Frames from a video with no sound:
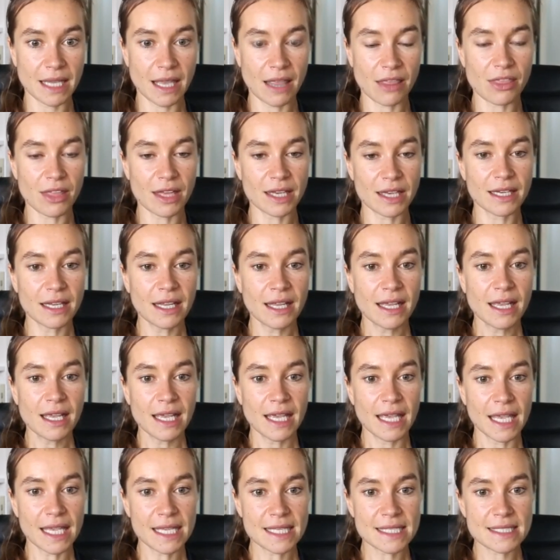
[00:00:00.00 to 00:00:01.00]
And then
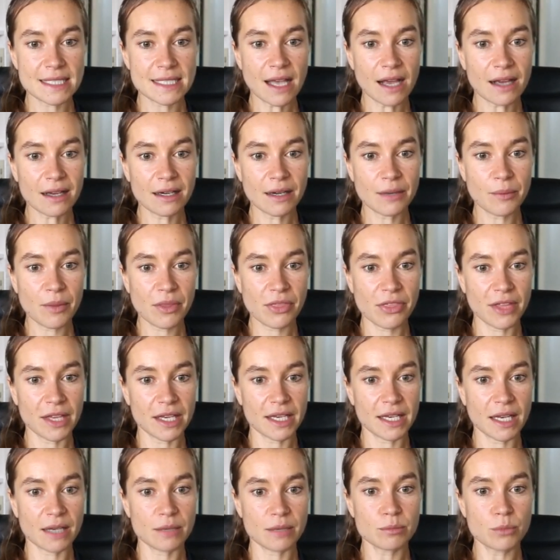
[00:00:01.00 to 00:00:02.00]
exactly within
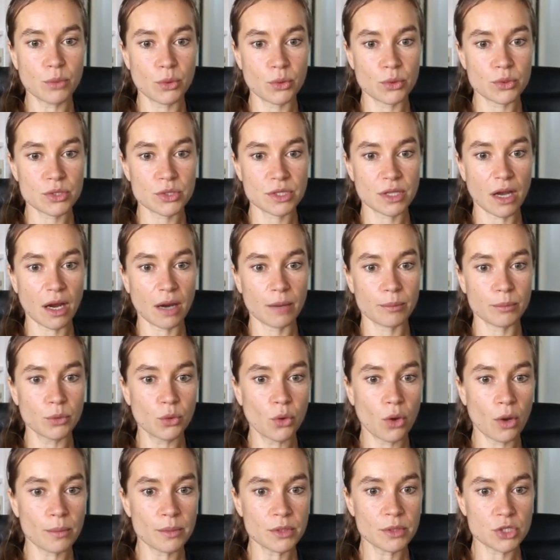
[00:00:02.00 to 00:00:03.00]
that most
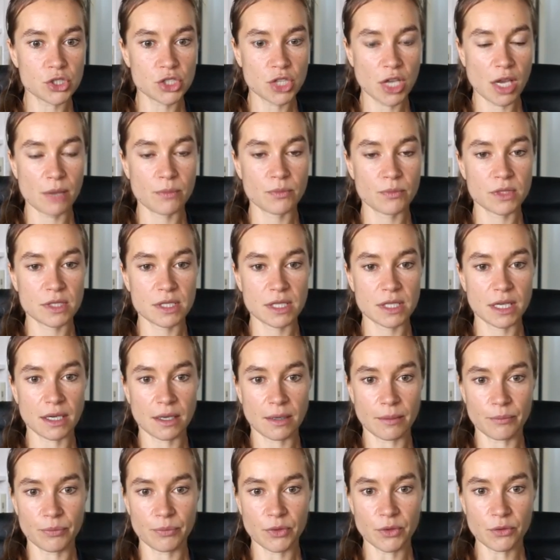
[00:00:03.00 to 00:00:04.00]
abnormal shaped
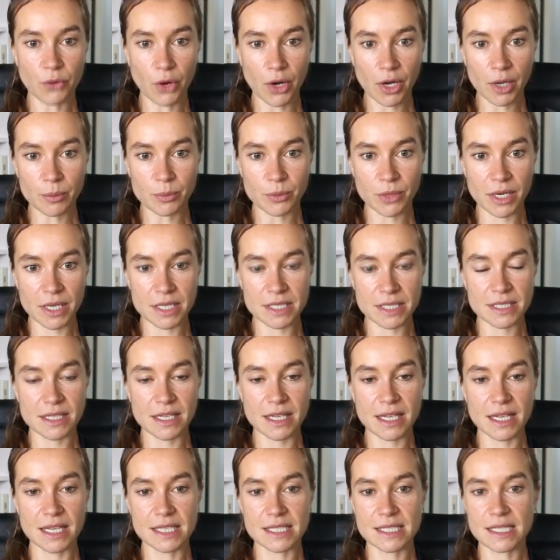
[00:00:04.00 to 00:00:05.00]
vertebrae,
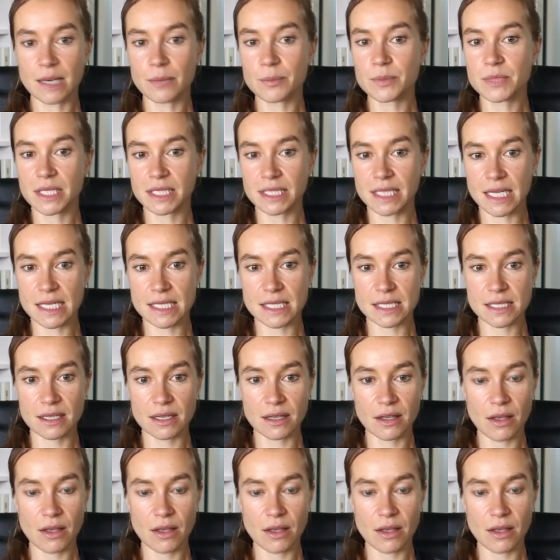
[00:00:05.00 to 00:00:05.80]
he slips a disc.